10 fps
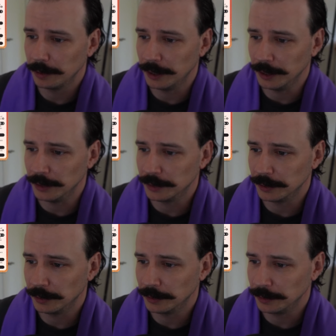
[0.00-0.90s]
He's
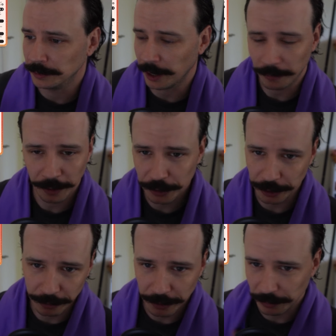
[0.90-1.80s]
definitely in
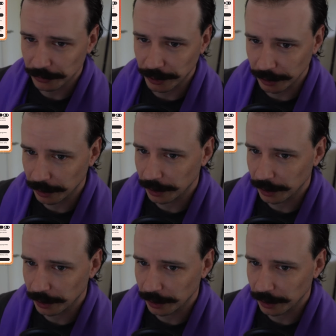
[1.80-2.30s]
Shield because we've seen